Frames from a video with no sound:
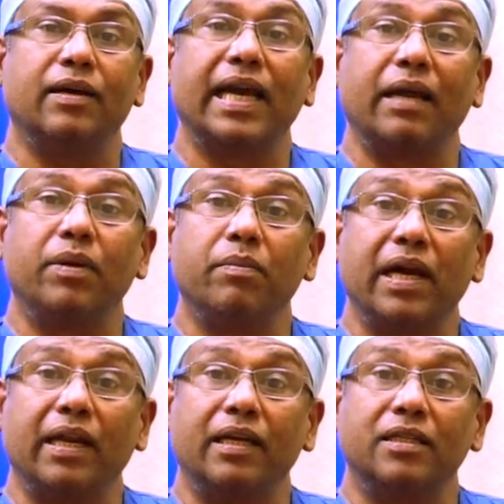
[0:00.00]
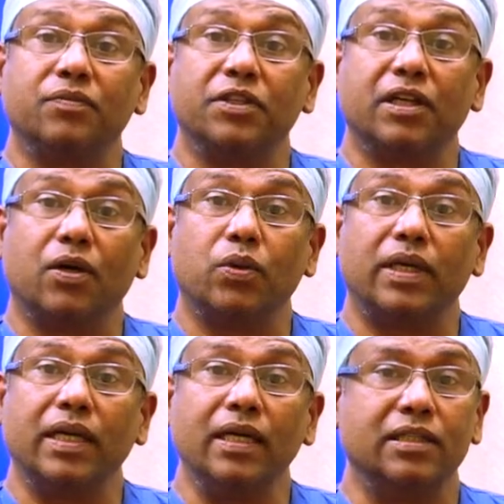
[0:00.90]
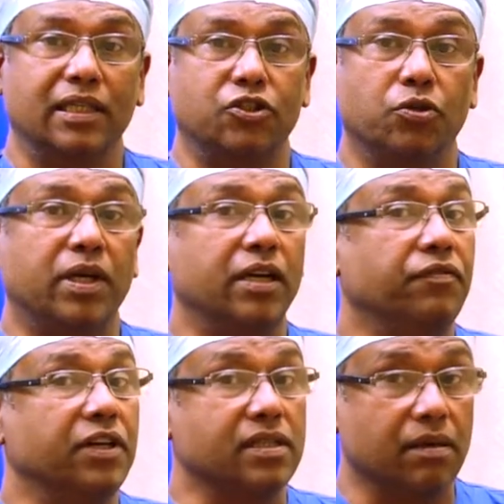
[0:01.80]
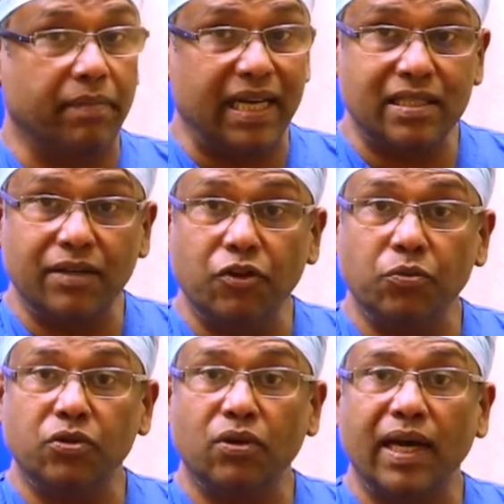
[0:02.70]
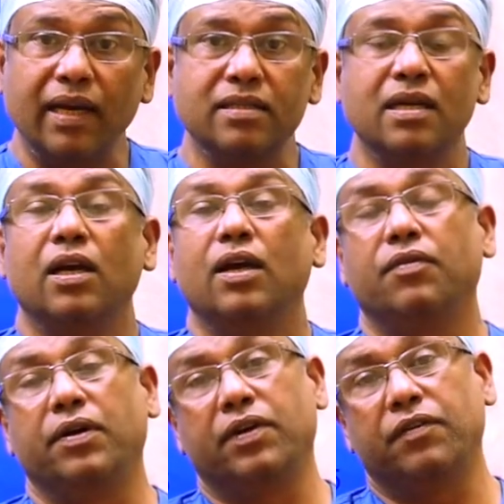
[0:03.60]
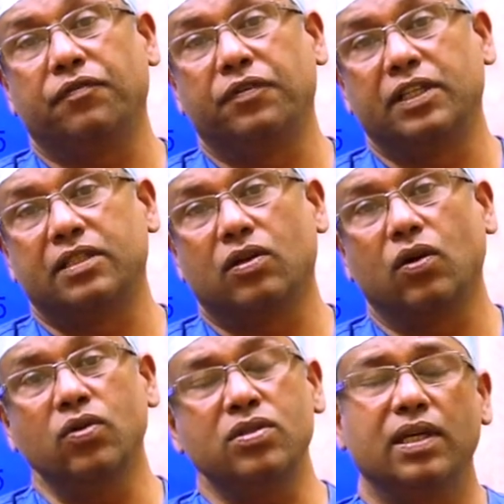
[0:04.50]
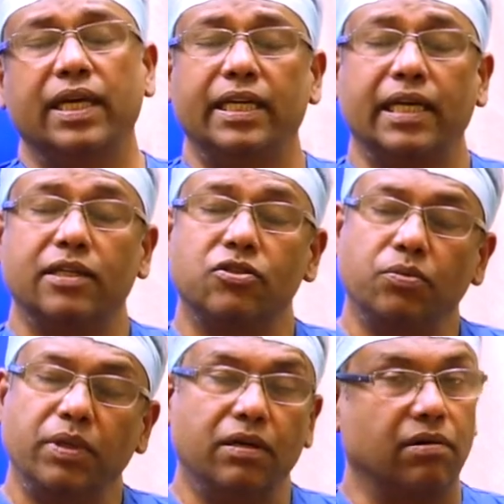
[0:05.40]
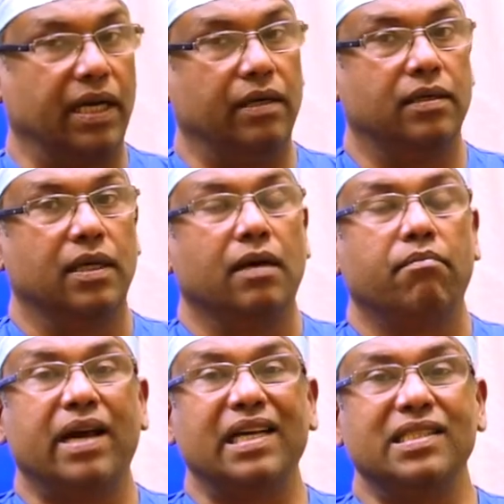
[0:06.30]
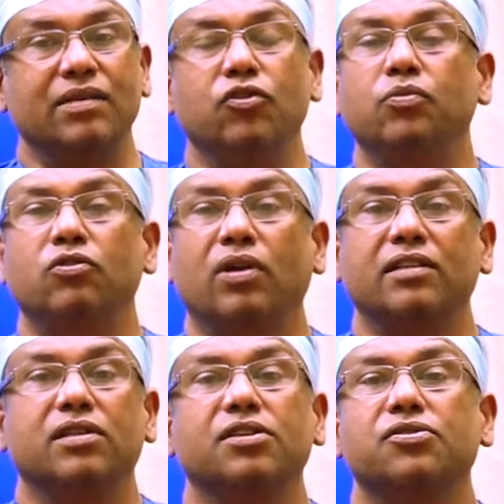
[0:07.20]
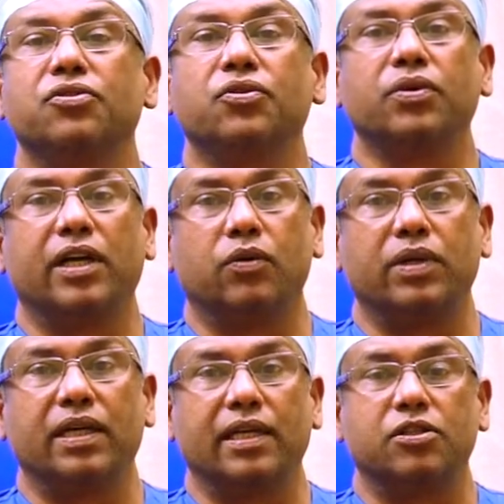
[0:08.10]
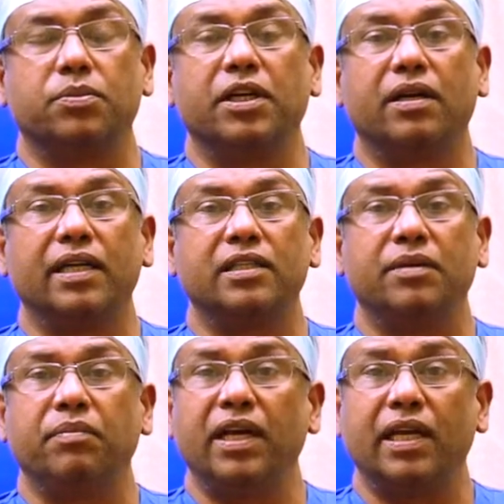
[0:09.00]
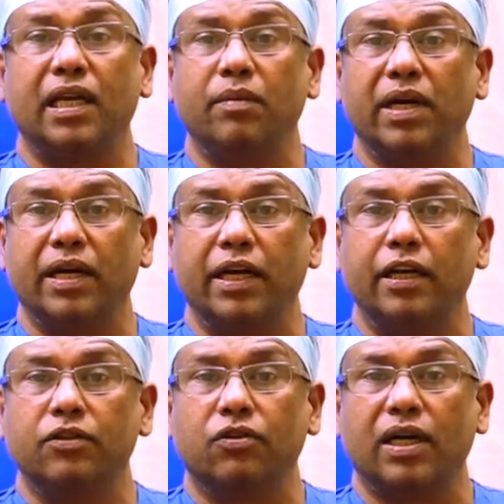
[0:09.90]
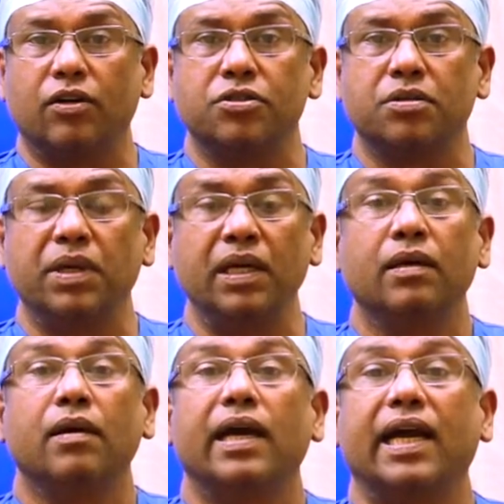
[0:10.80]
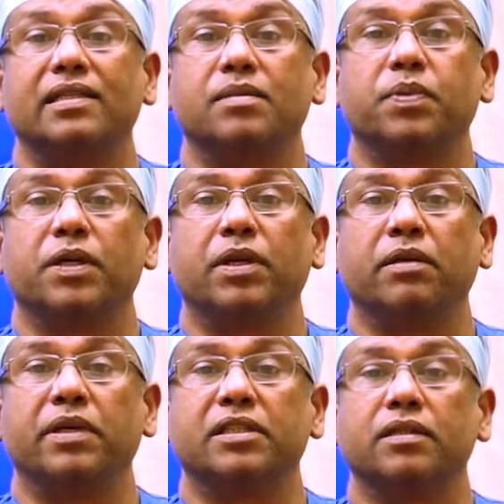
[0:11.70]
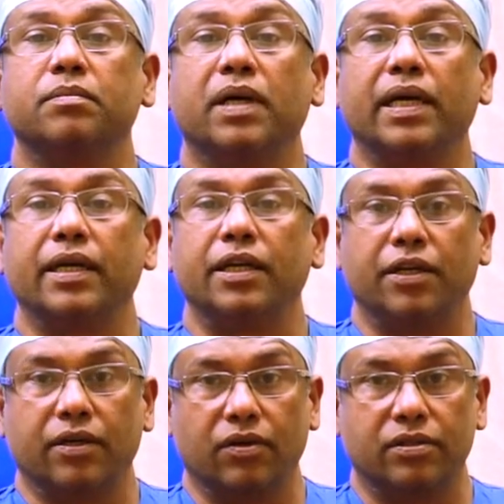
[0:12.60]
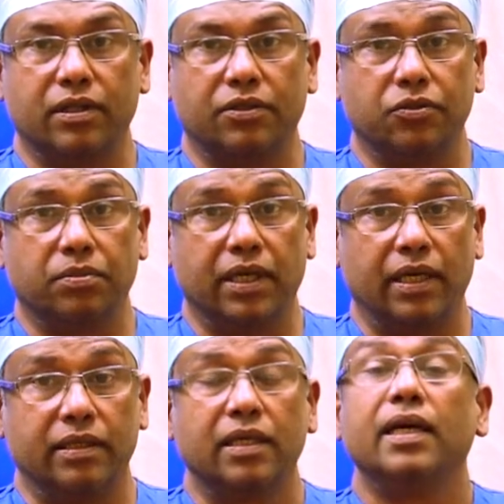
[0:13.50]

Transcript: can be managed without a chest tube. But if it is a massive pneumothorax, even if it's closed, it has to be drained. Massive pneumothorax, there is no doubt it has to be drained immediately by a needle thoracostomy as a permanent measure by an intercostal tube drainage.